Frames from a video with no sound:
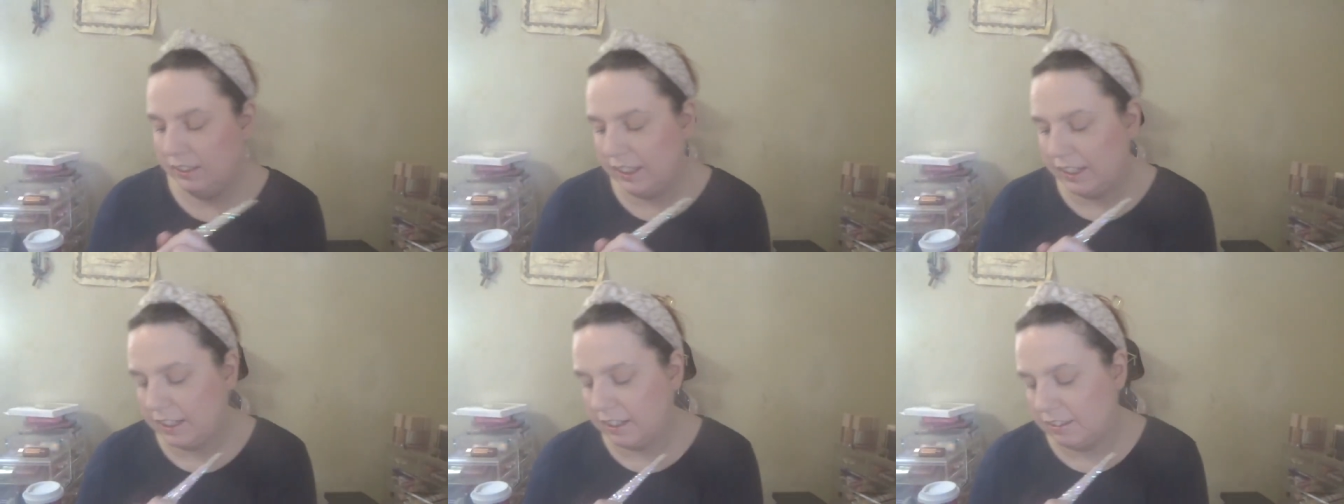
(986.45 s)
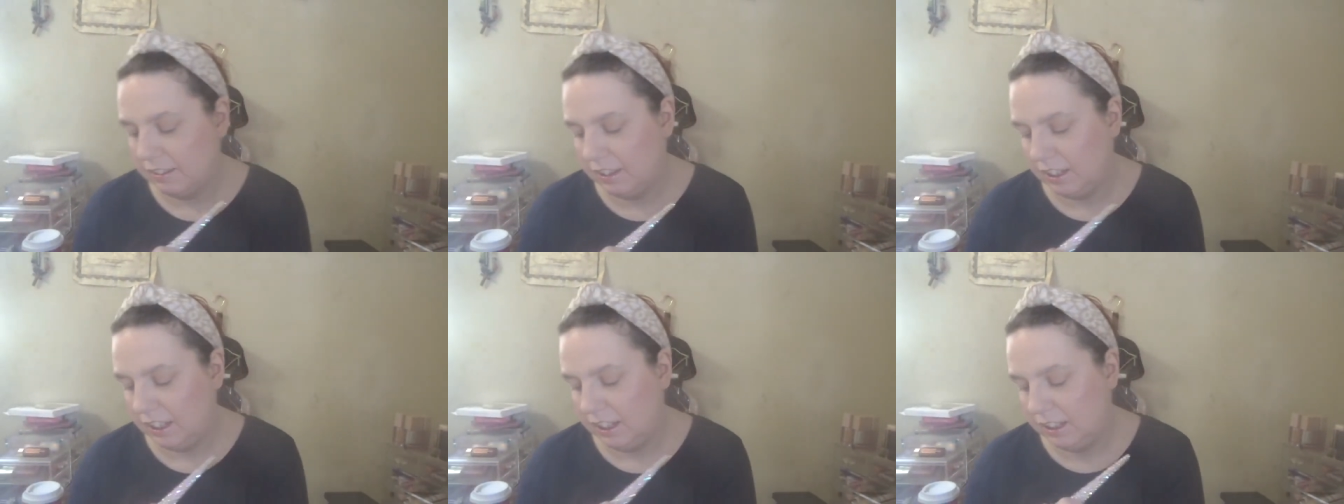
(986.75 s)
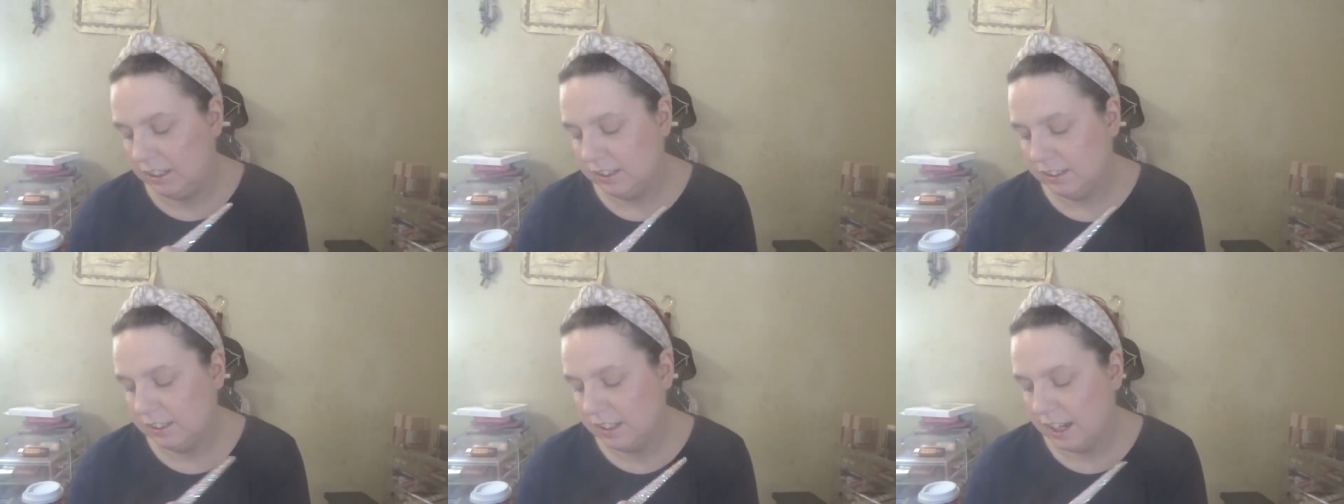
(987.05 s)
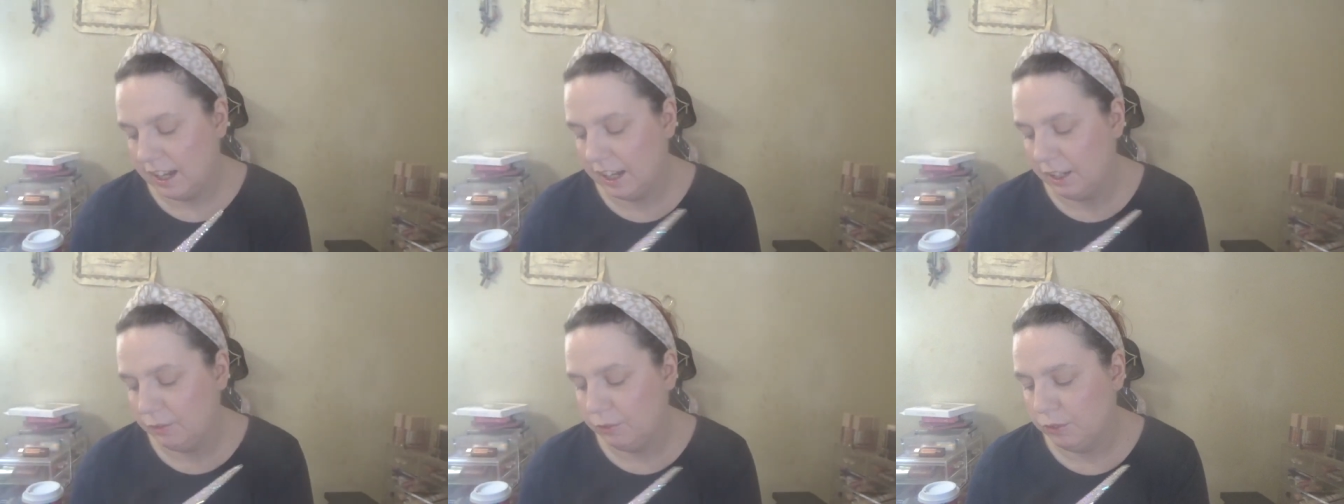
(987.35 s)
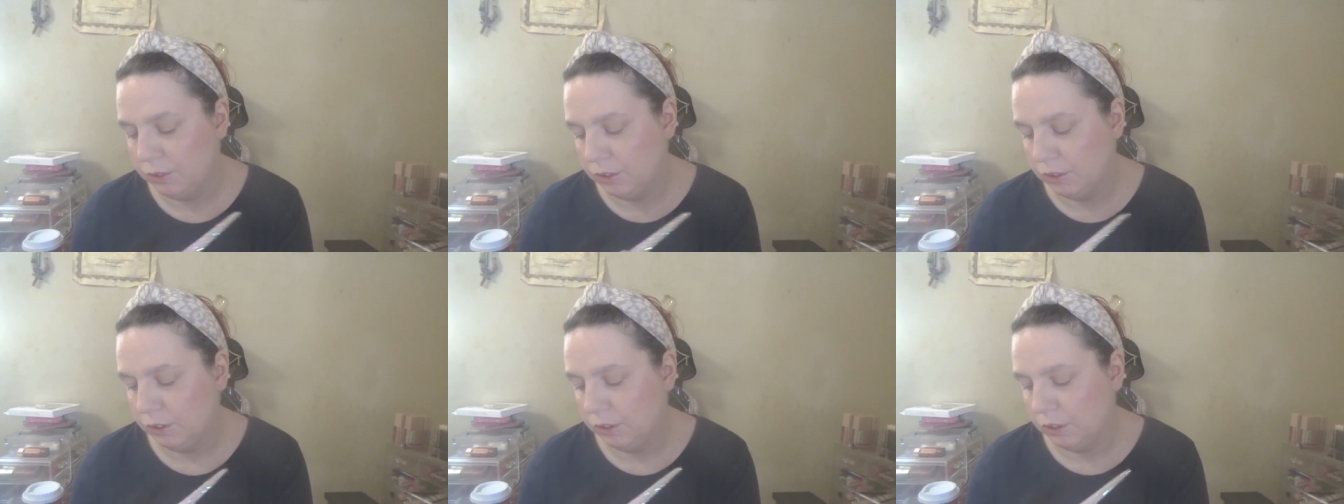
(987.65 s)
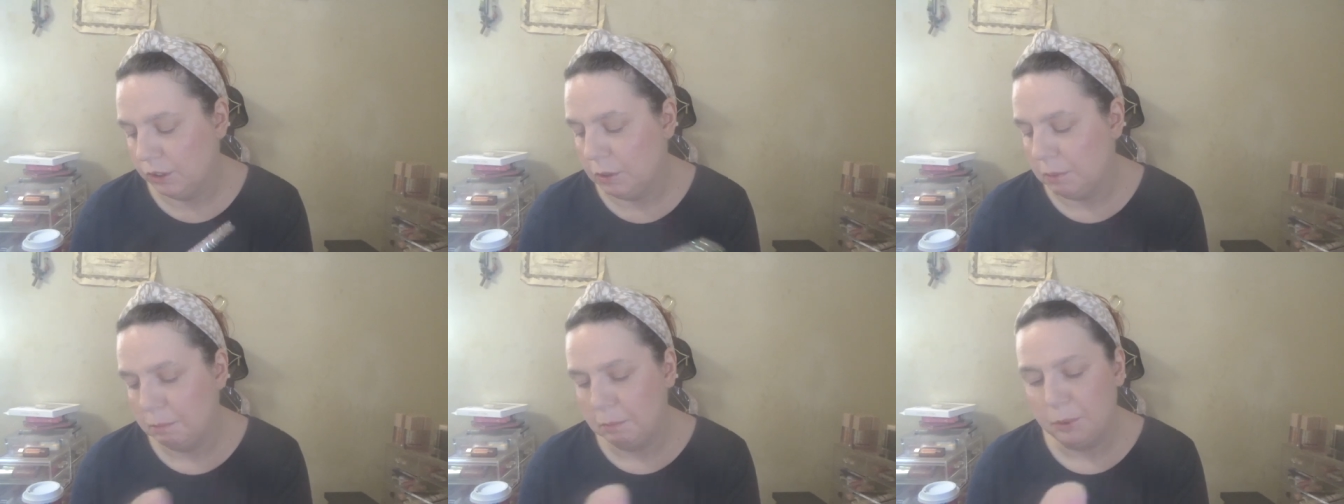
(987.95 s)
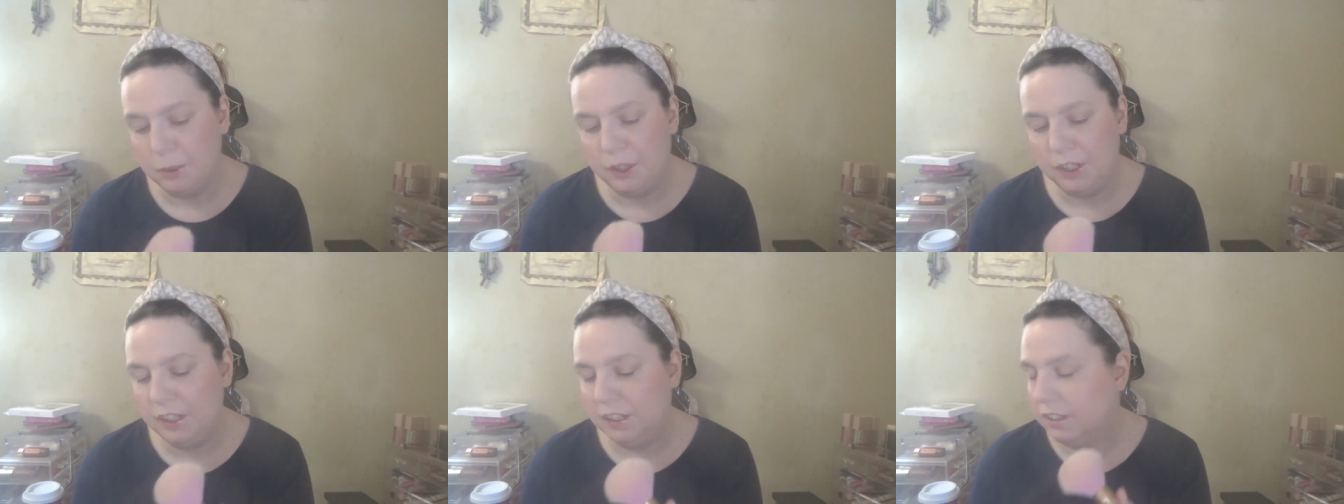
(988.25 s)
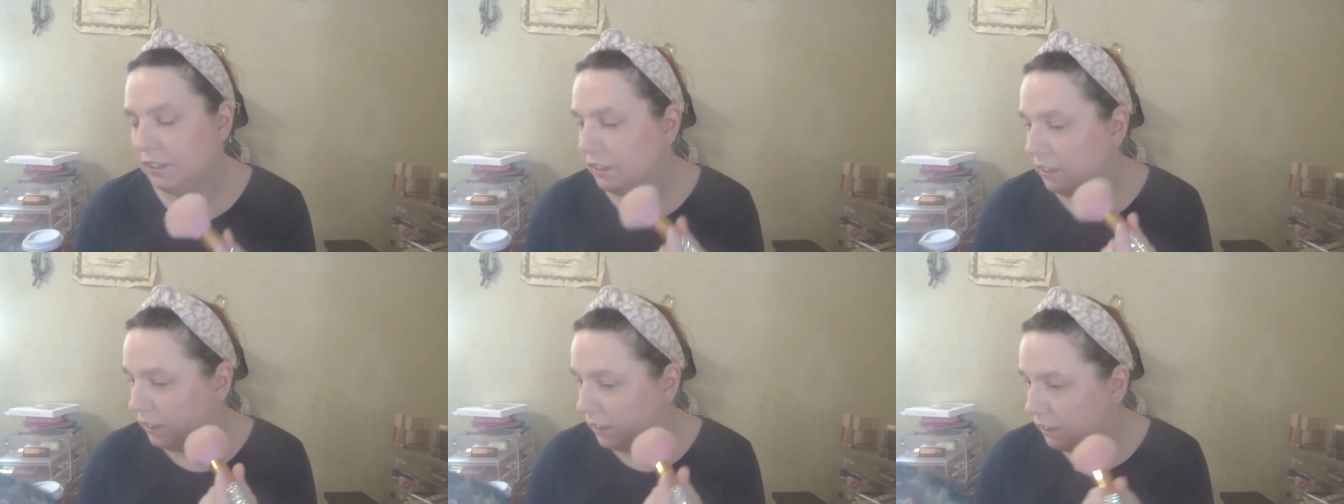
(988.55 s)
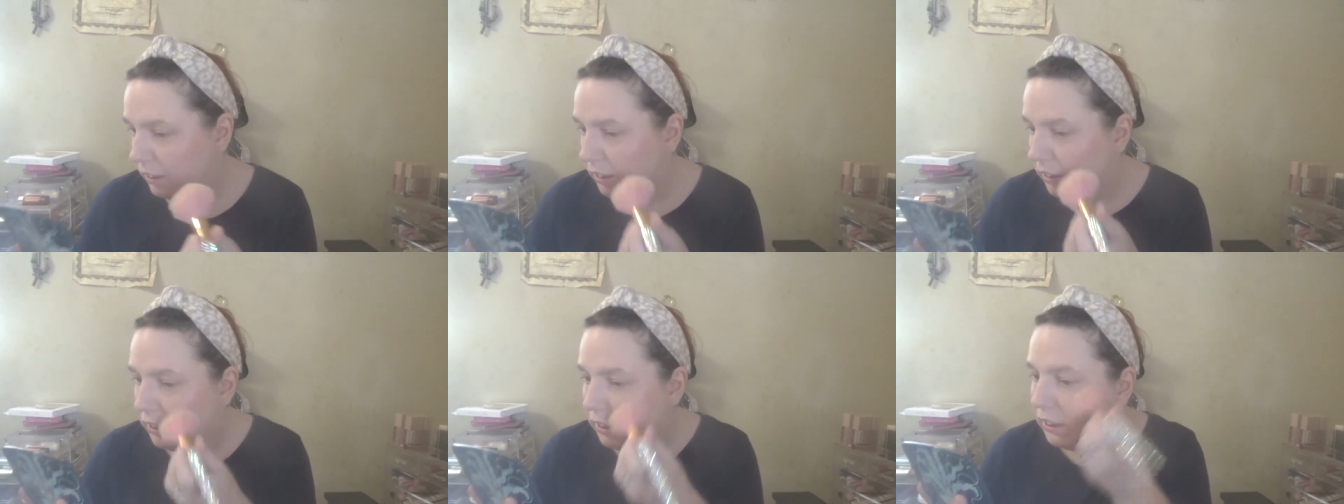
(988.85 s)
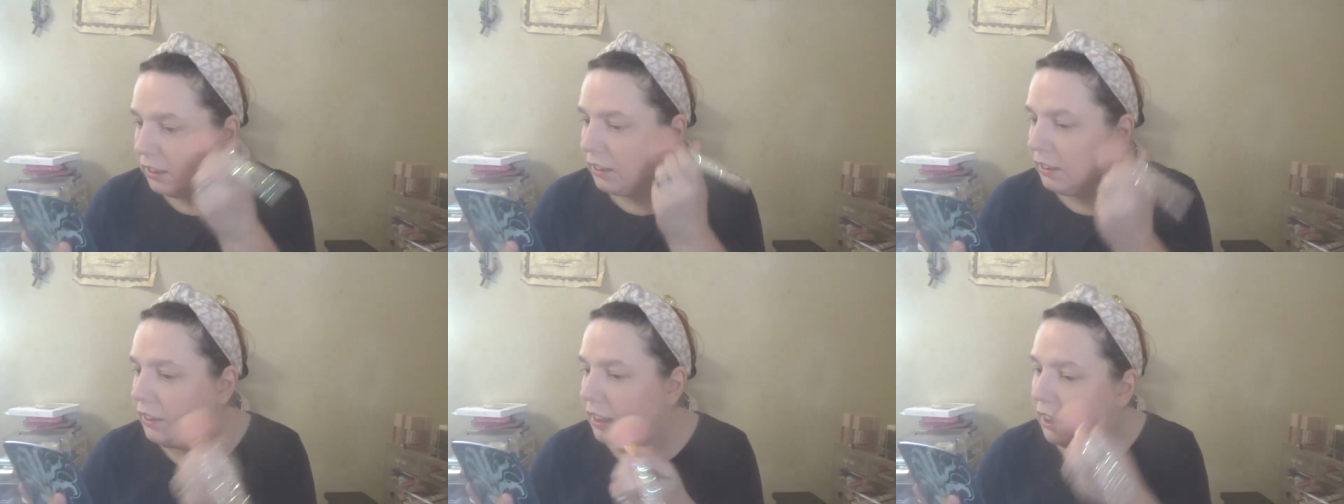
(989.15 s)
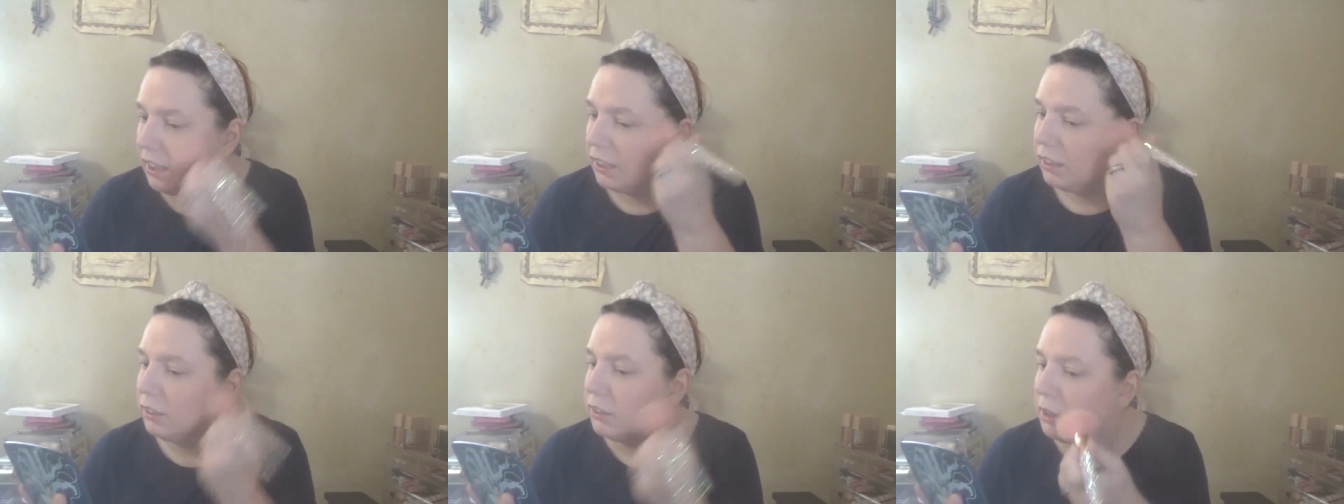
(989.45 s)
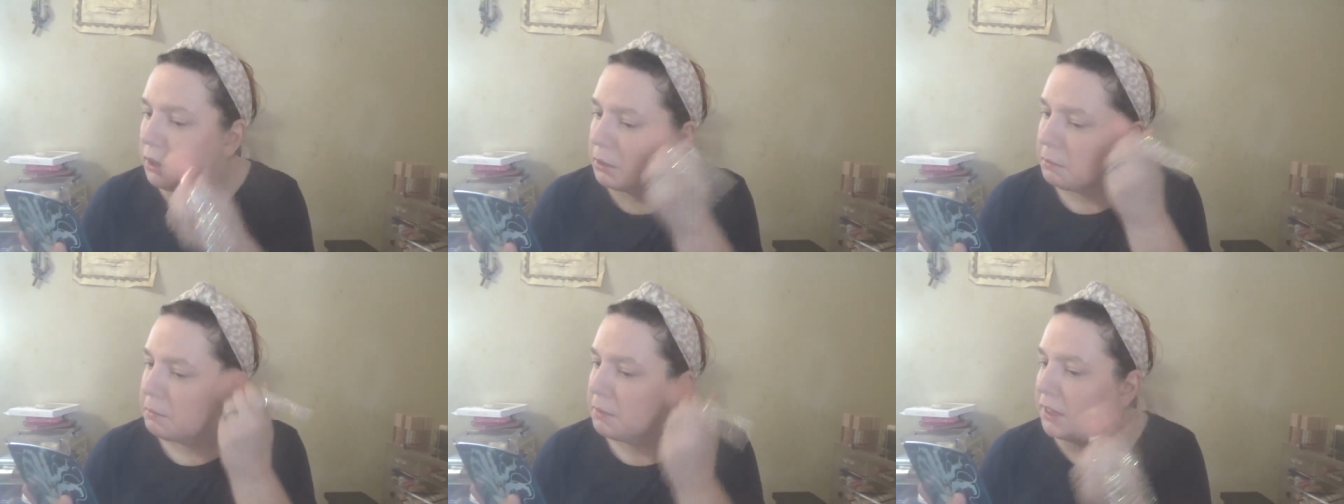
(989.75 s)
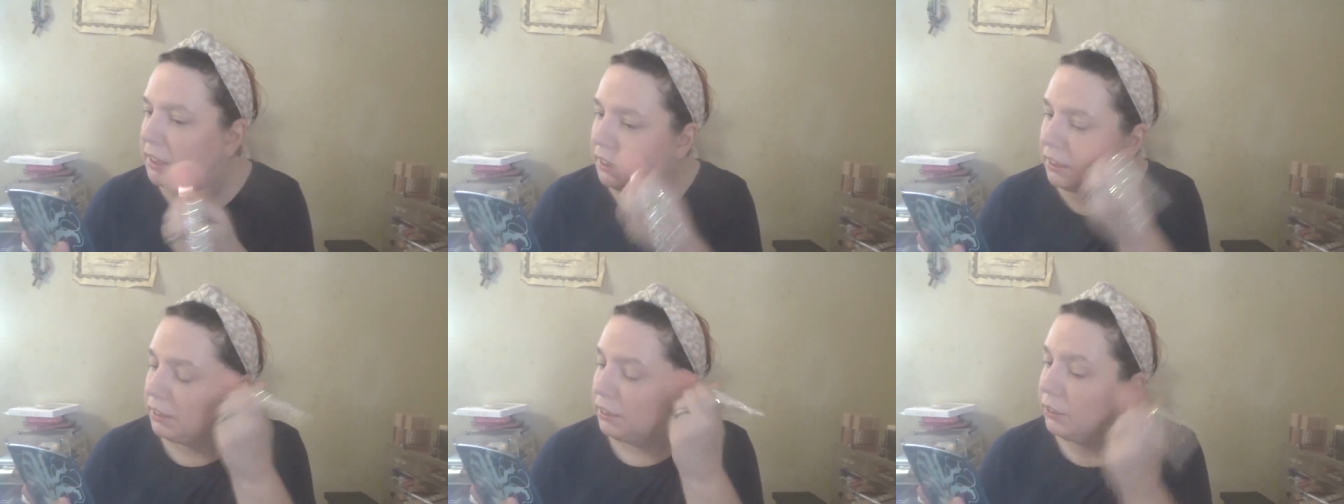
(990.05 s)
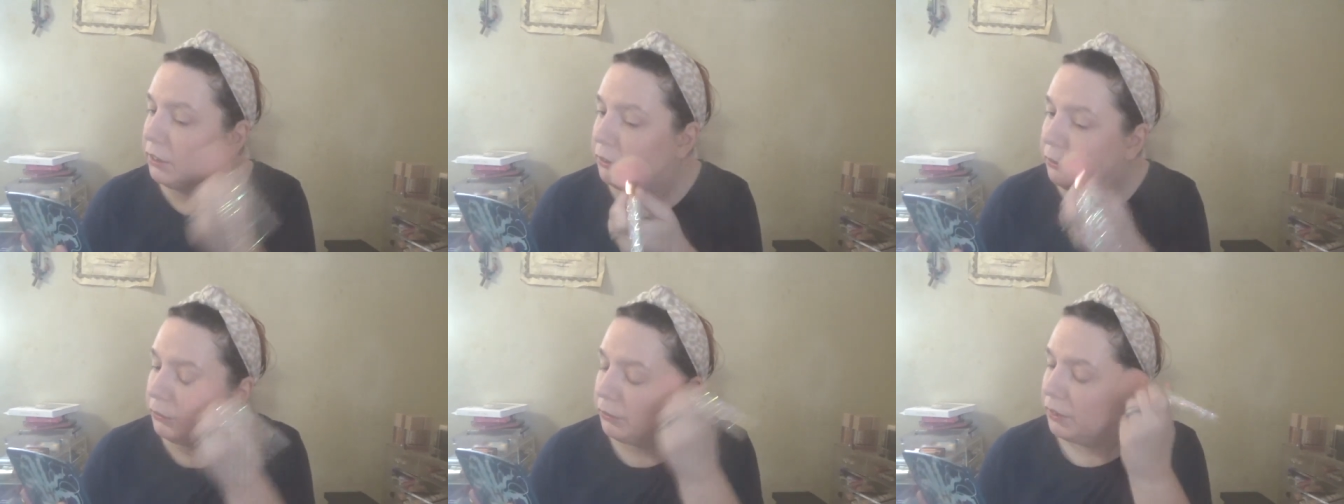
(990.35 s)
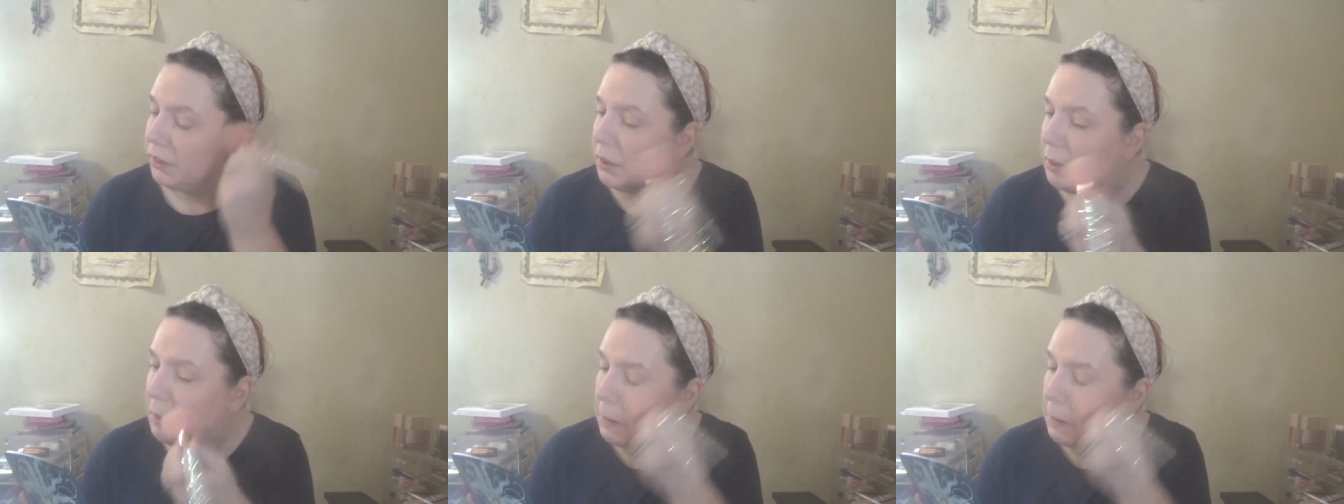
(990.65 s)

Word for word: Like I said, I will put it down below